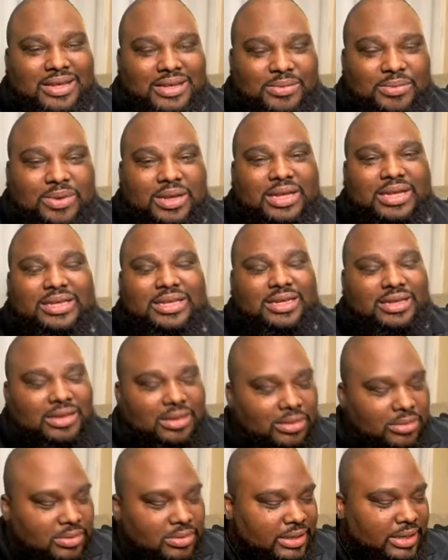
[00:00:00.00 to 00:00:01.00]
Well,
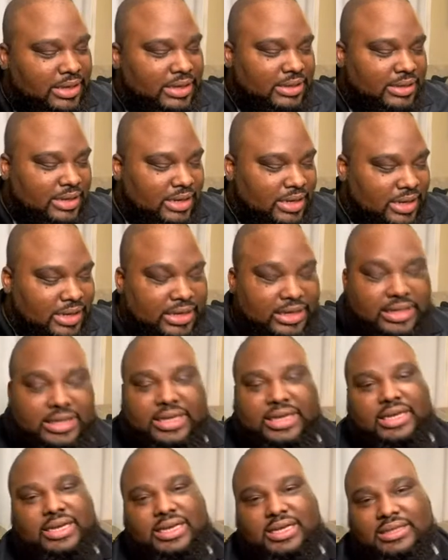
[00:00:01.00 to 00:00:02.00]
and it
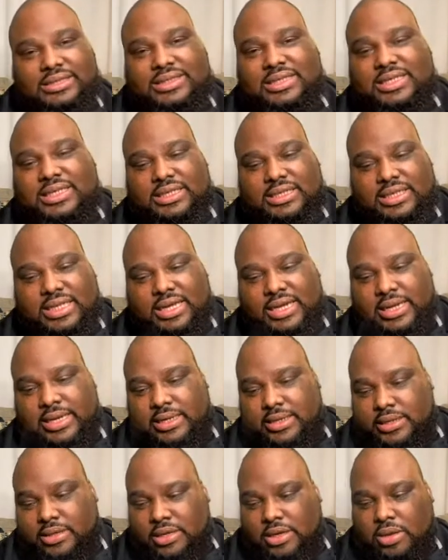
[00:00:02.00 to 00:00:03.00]
is a good
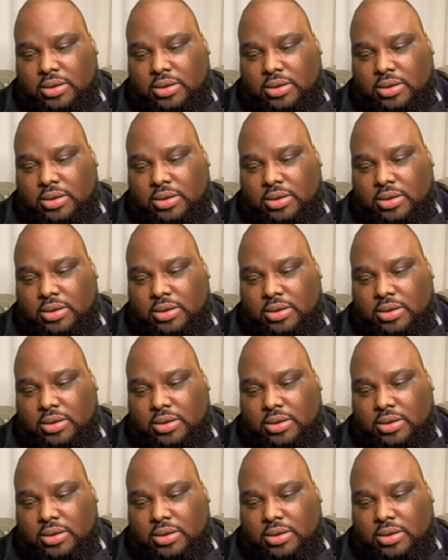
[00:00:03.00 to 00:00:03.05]
thing,